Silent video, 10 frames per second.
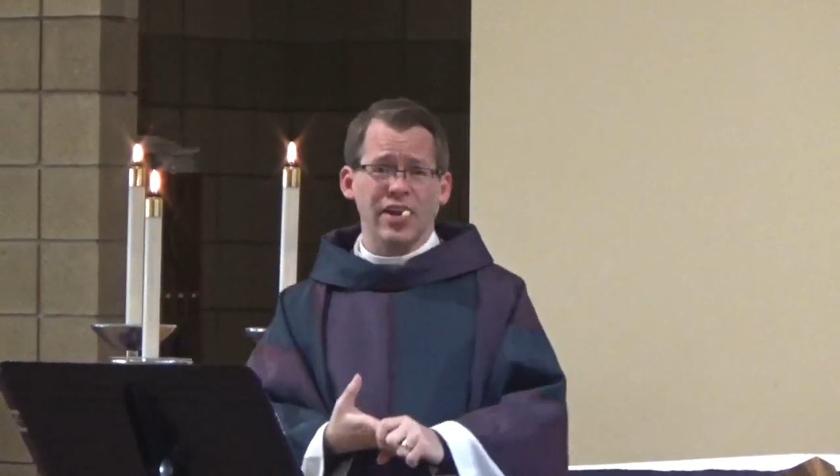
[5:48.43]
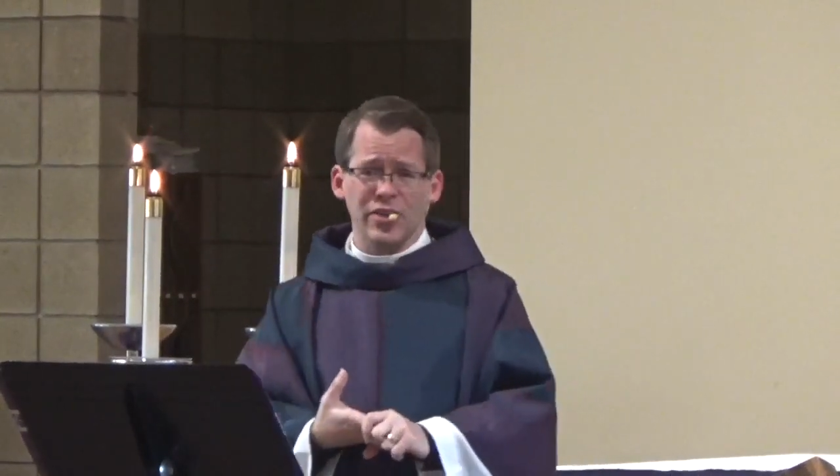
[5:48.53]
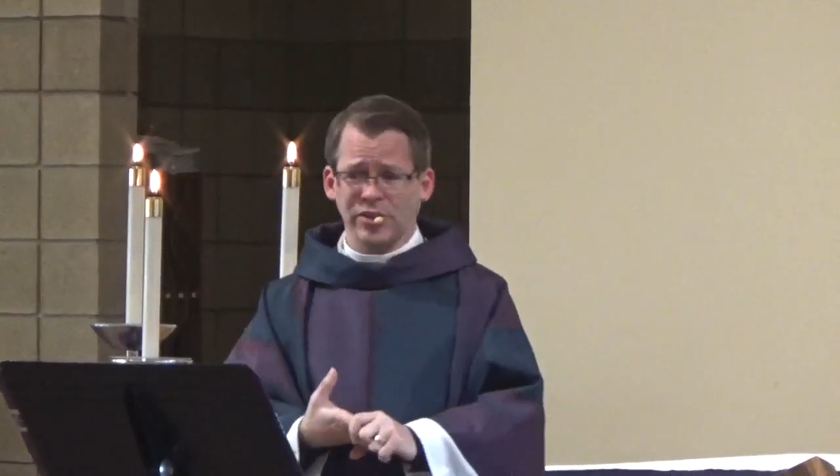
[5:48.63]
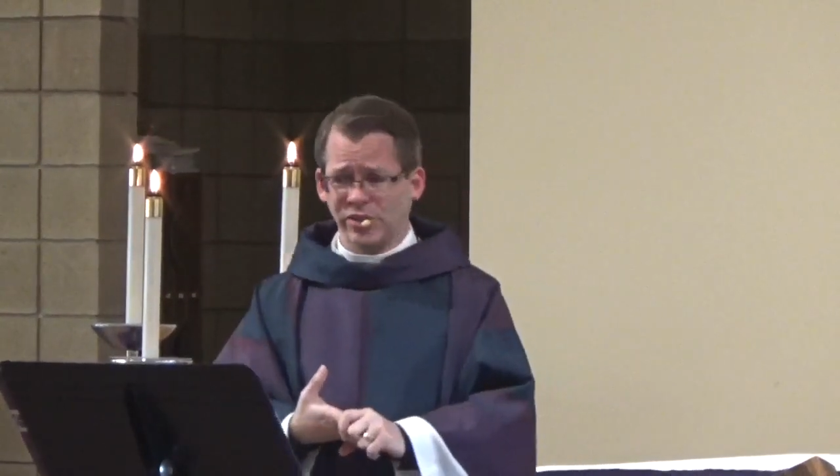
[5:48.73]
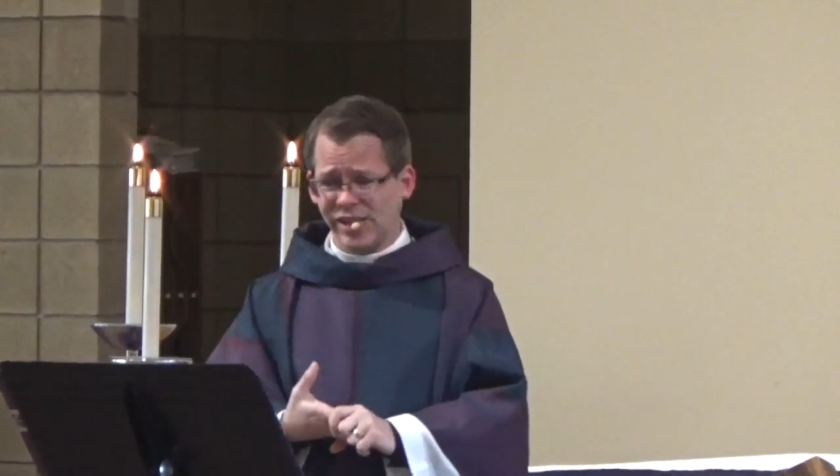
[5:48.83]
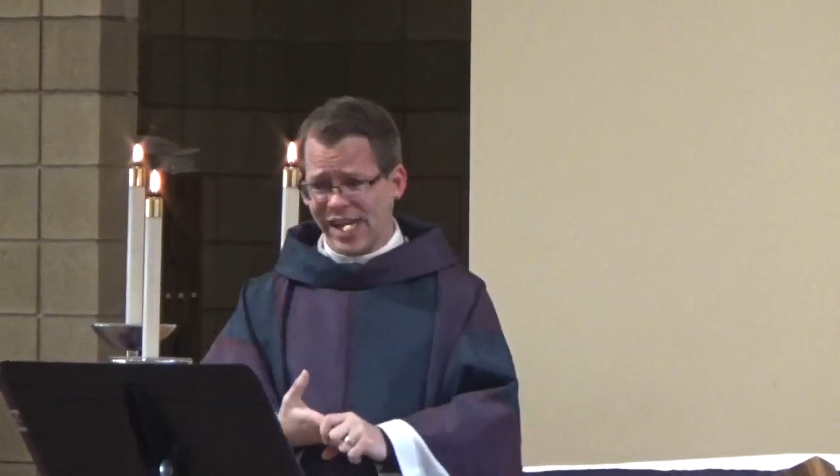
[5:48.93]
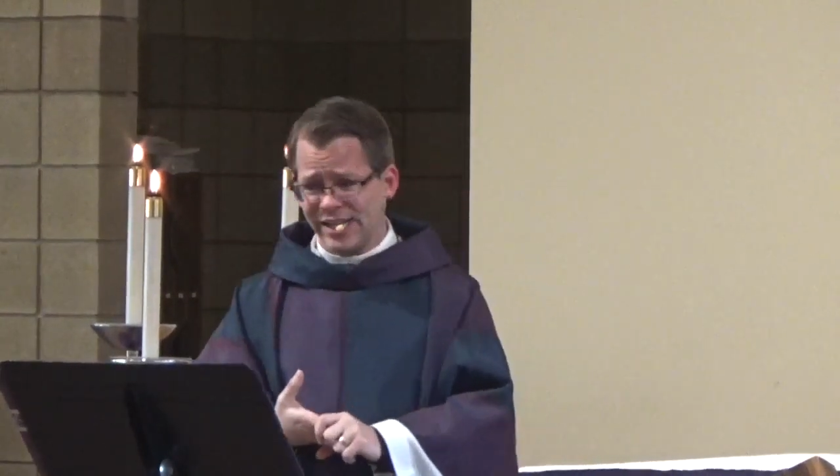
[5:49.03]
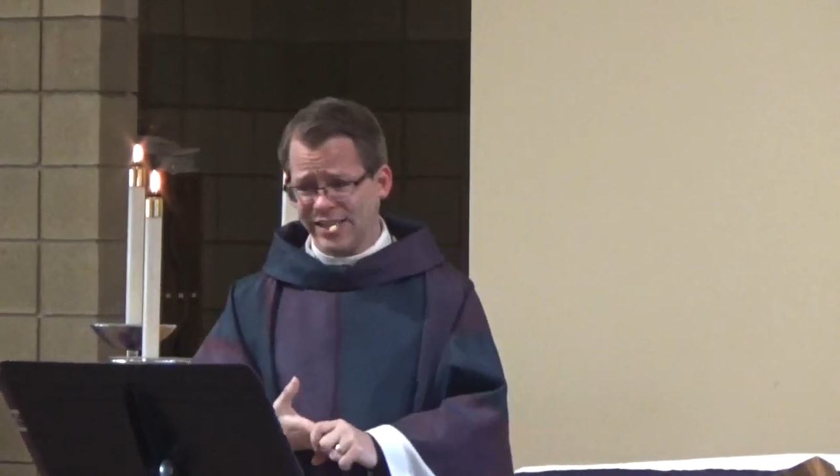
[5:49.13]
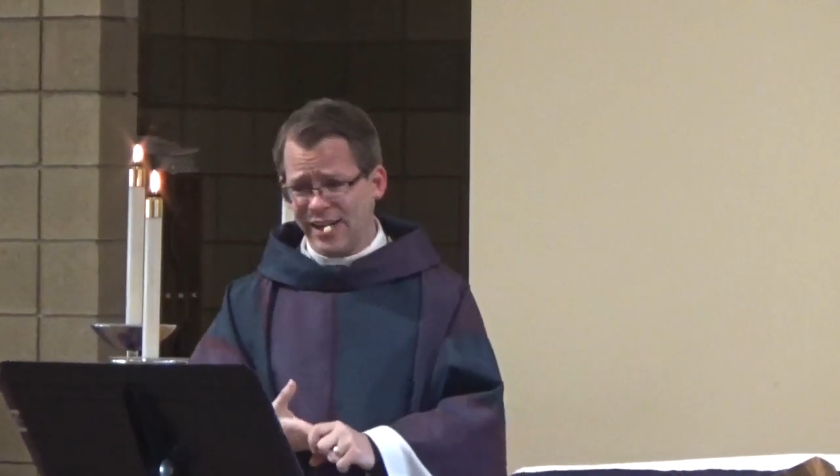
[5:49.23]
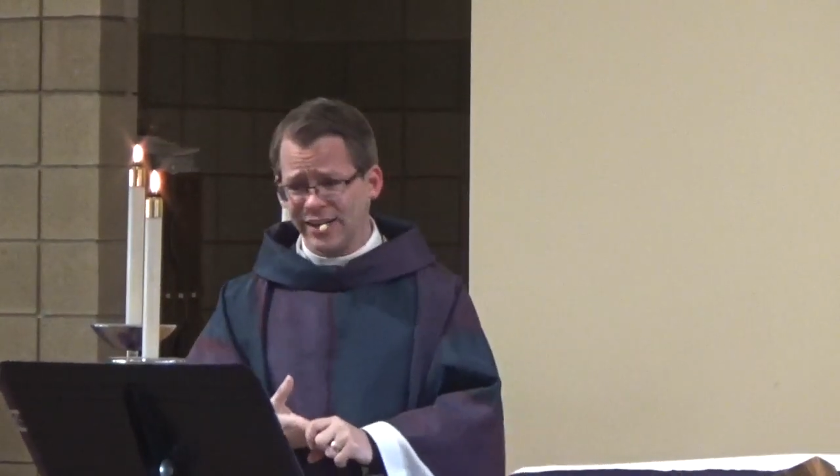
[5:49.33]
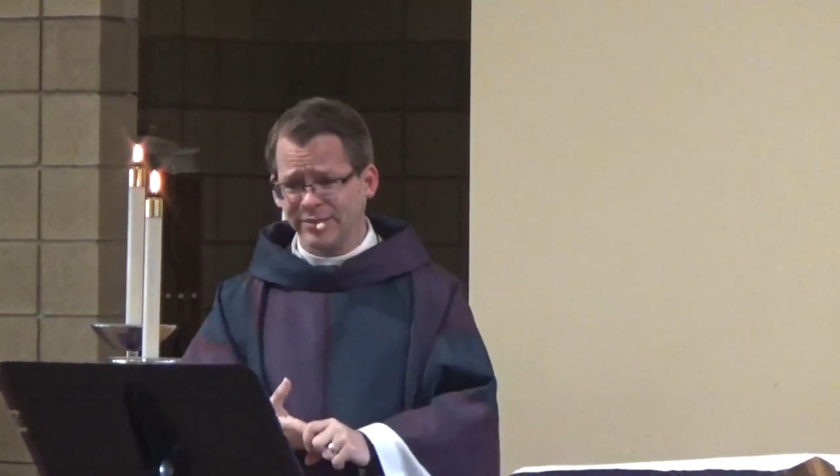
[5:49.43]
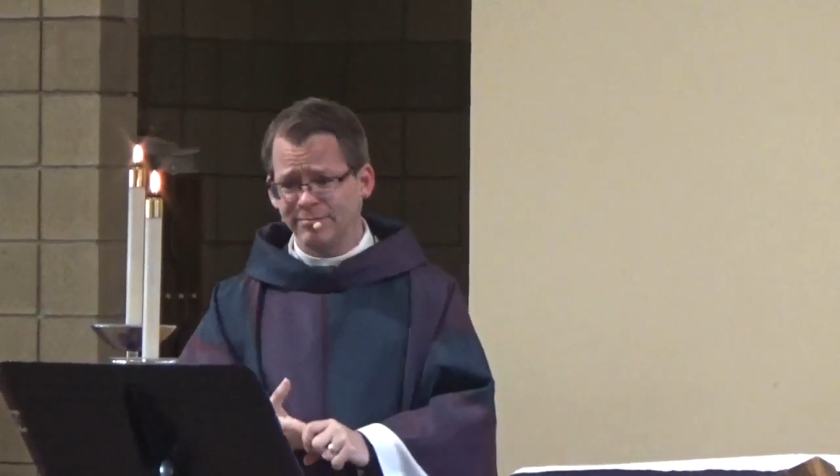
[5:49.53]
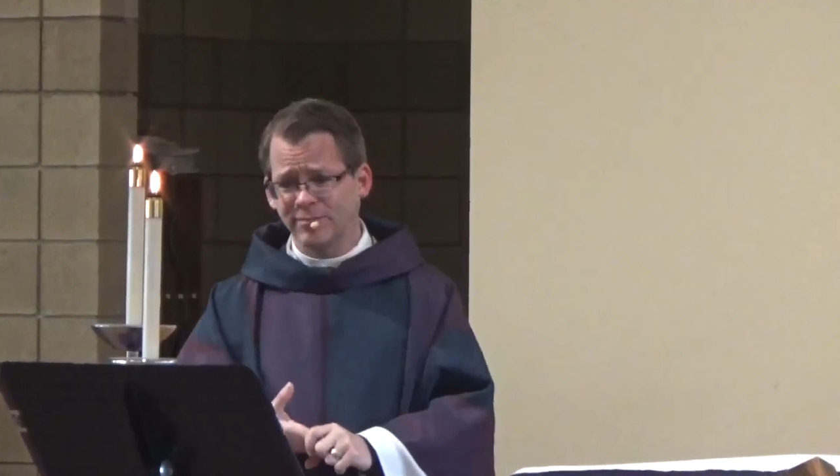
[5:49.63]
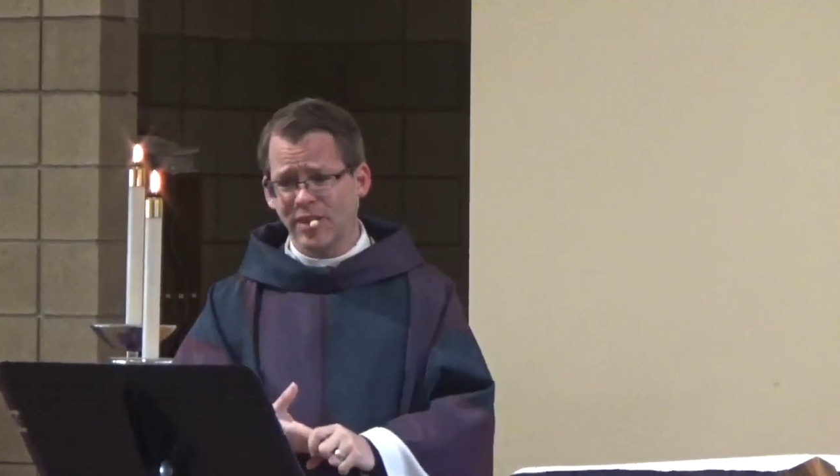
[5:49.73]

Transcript: others had done.